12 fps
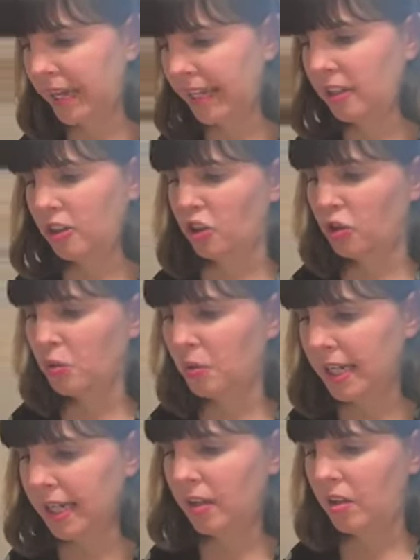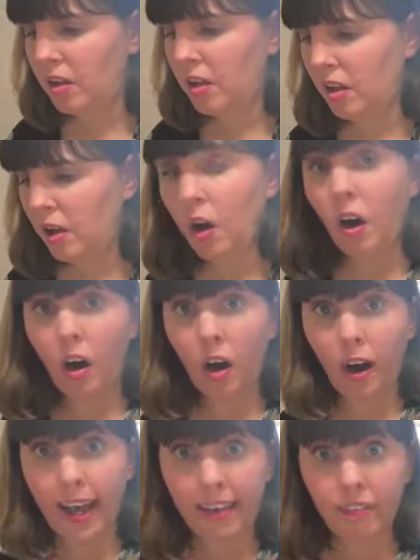Making sure
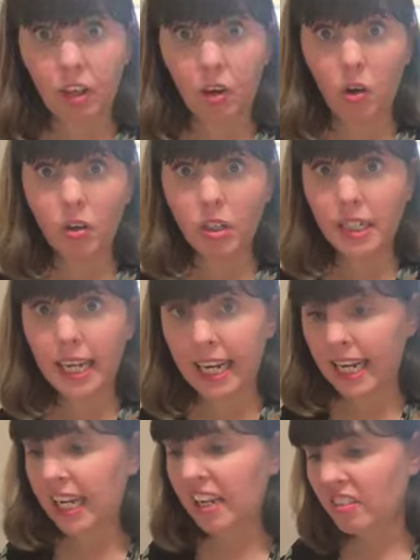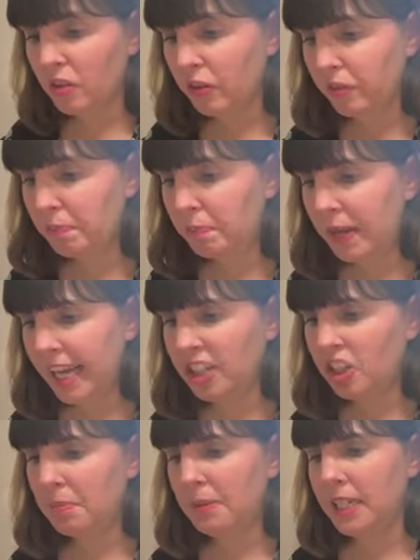I haven't got any sort of
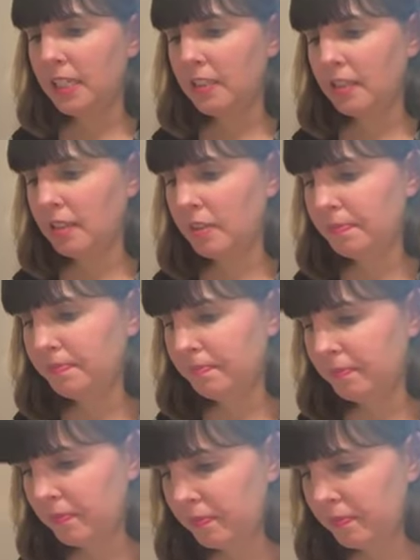patchy bits.